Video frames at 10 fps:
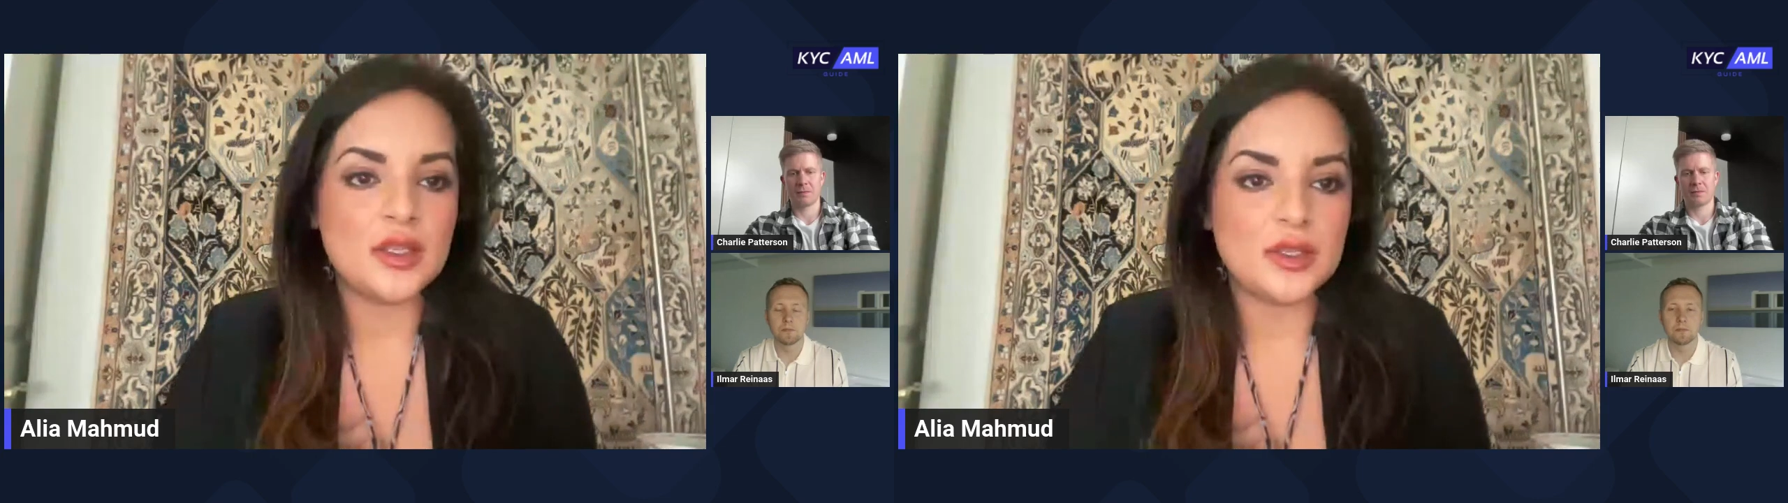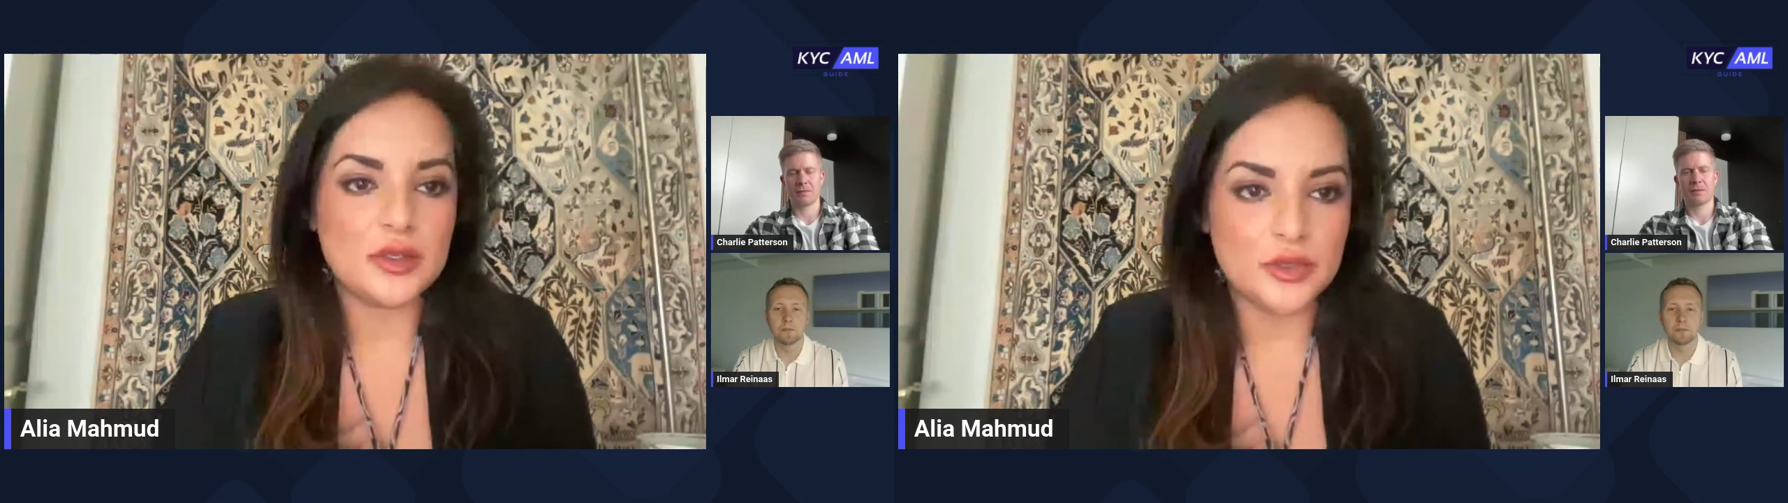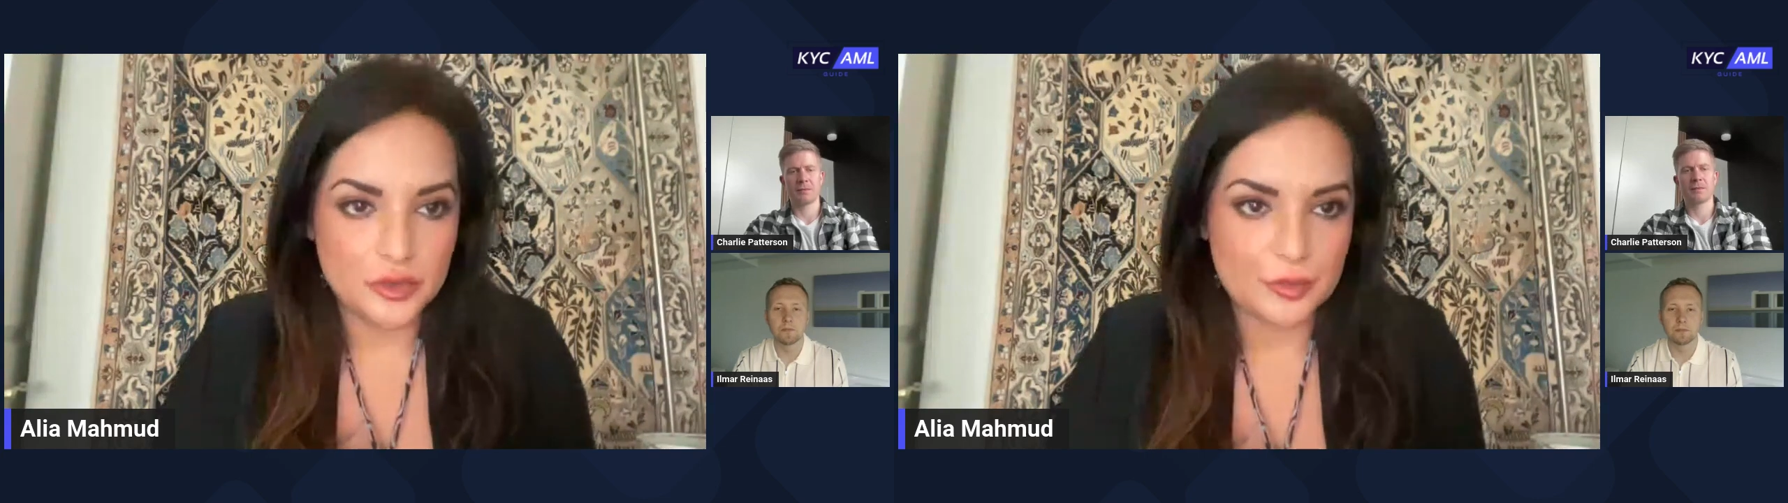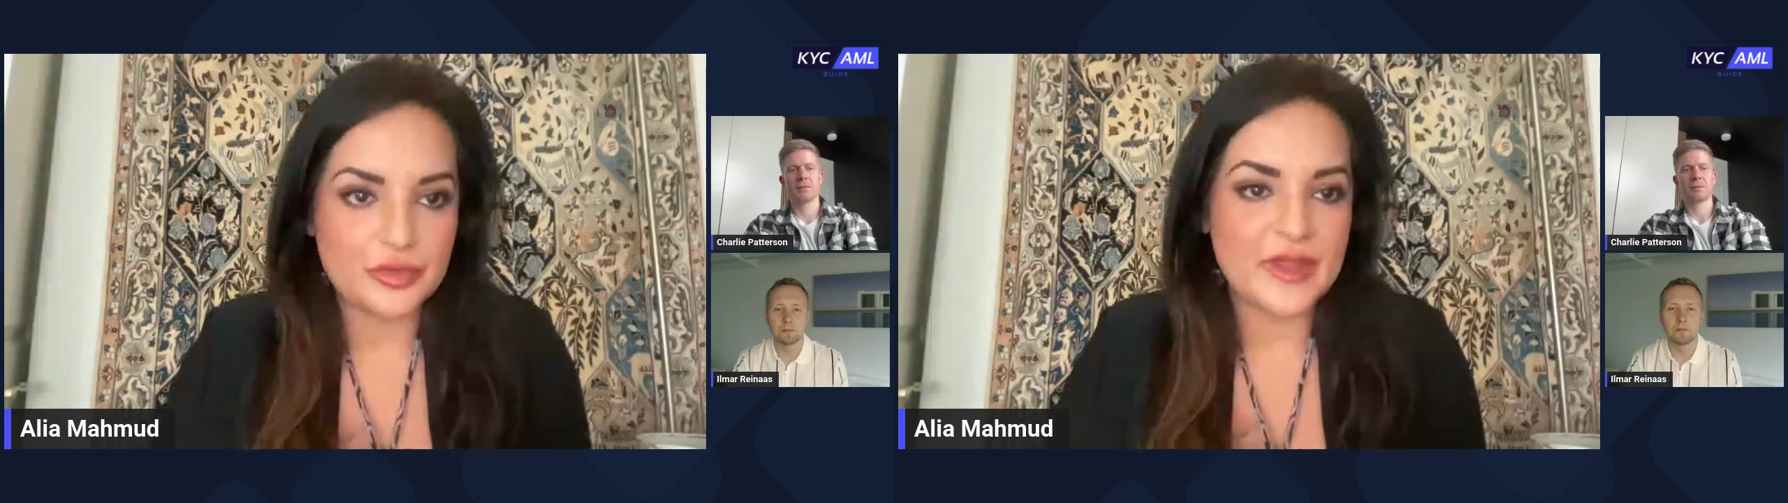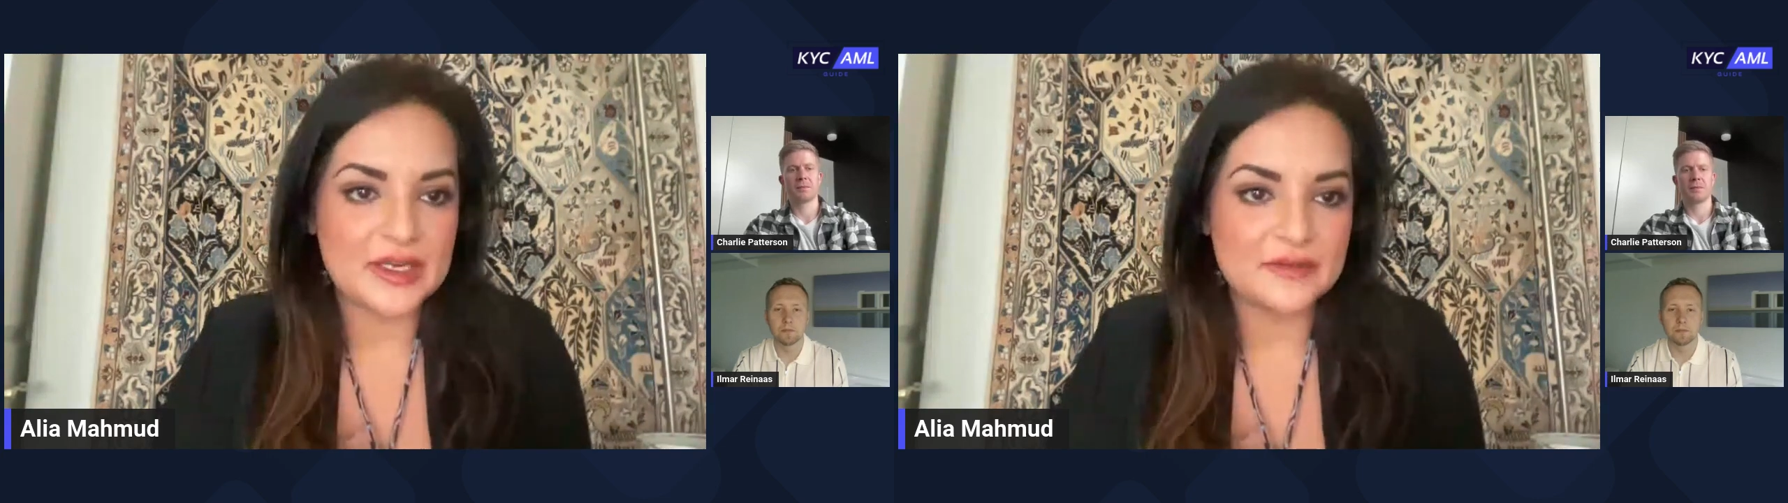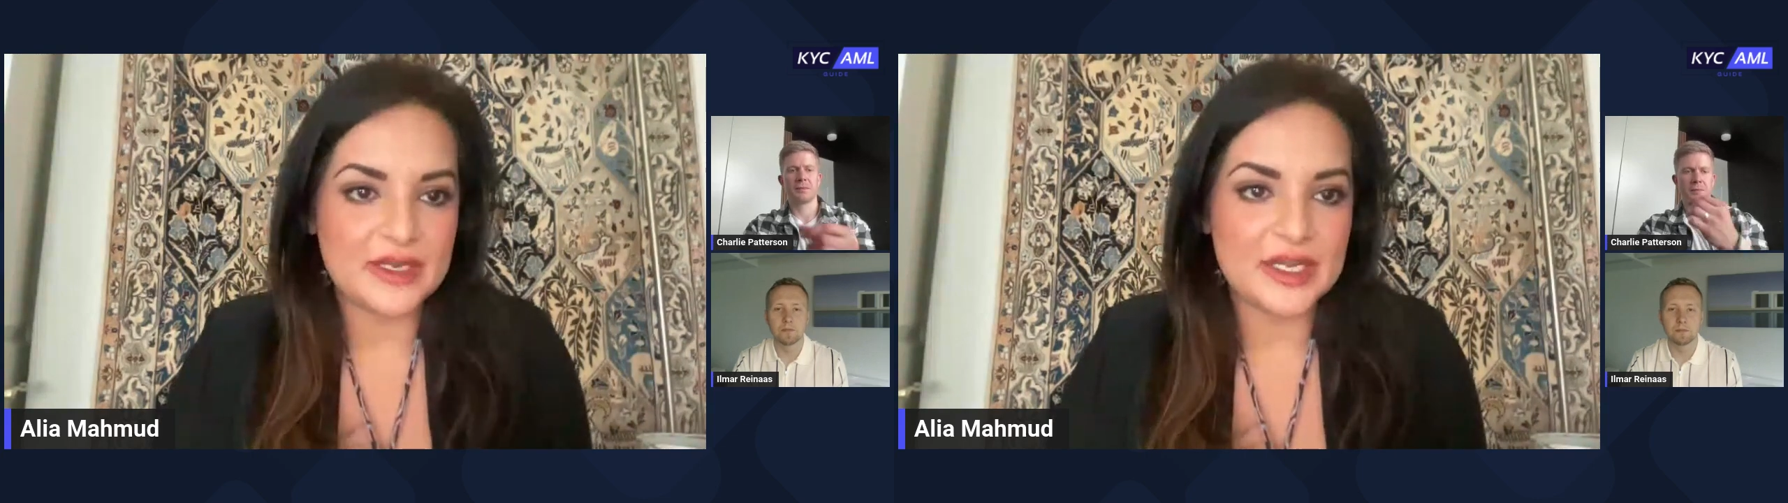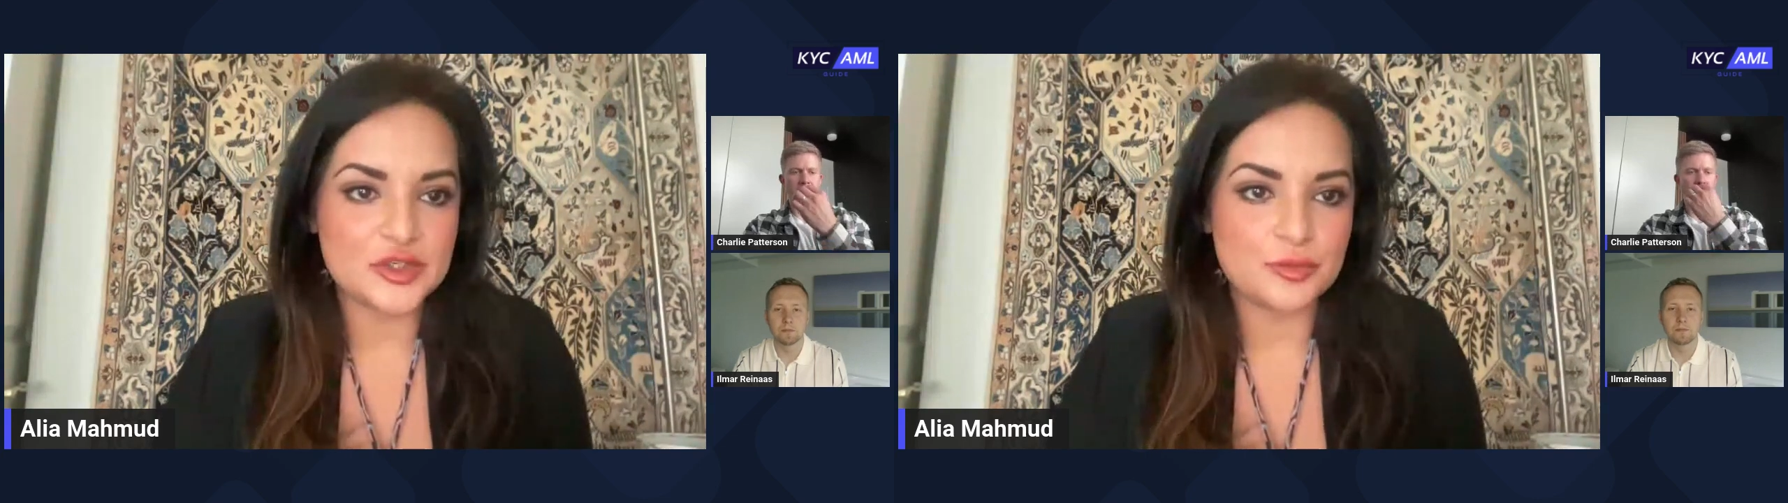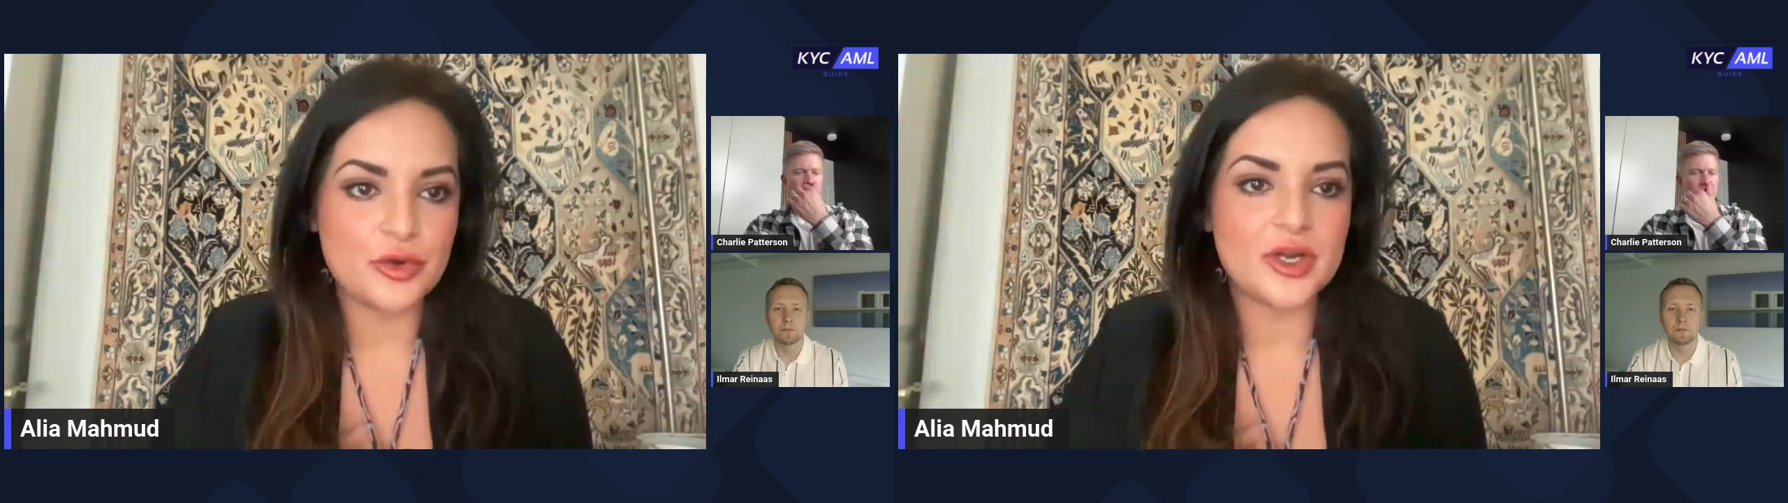you're providing financial
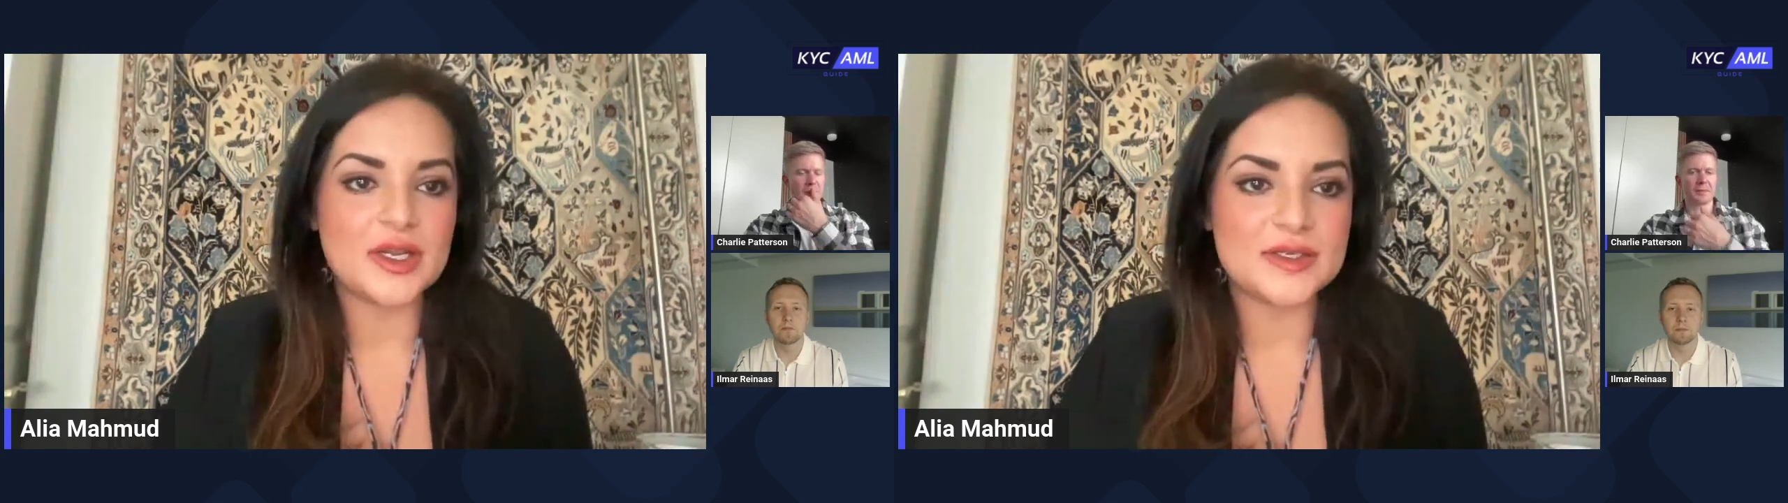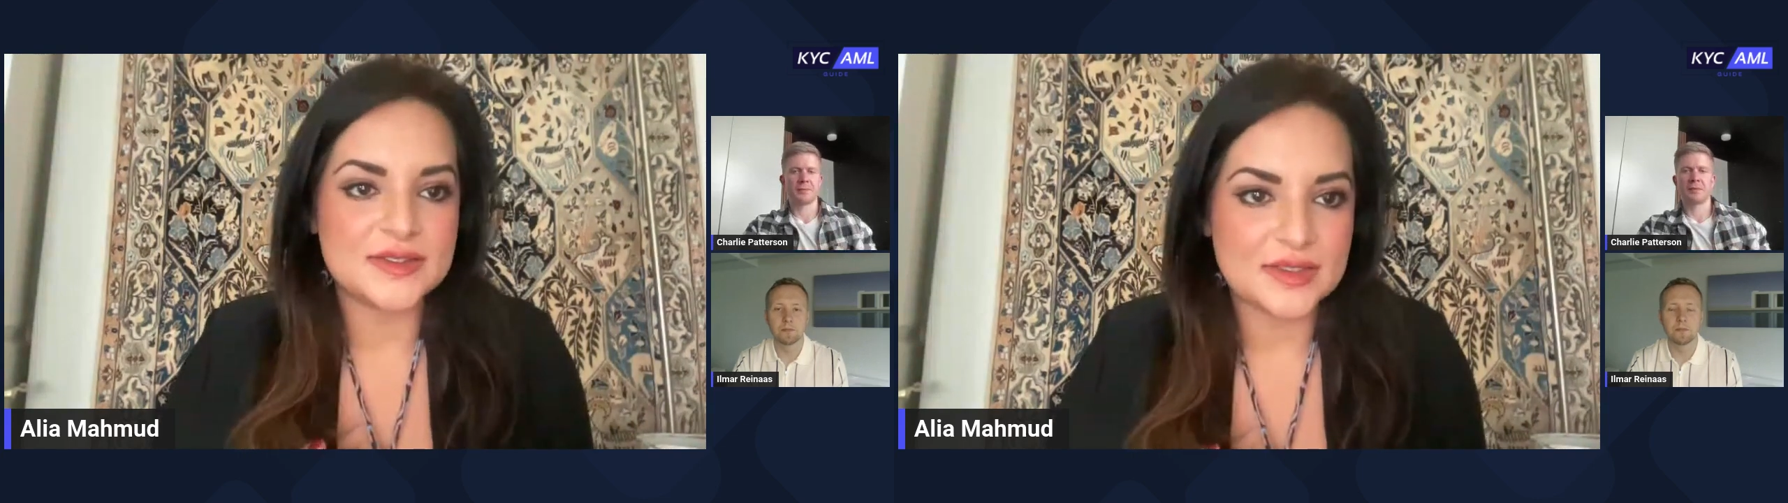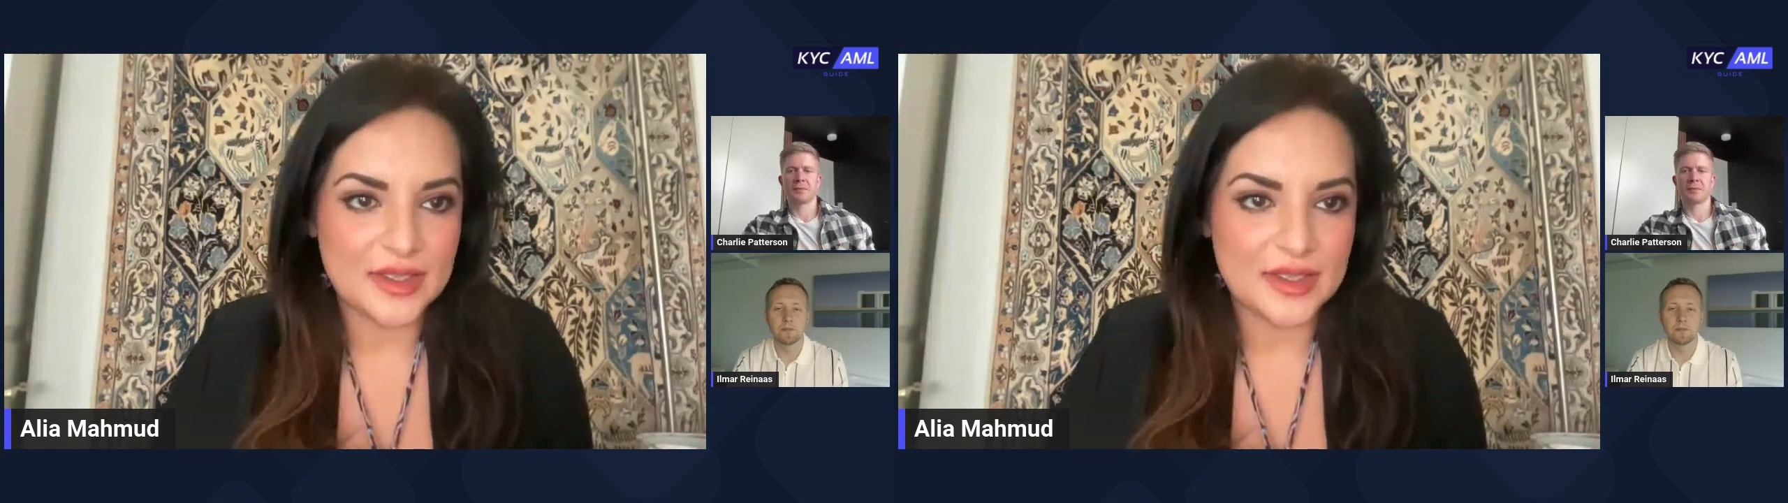products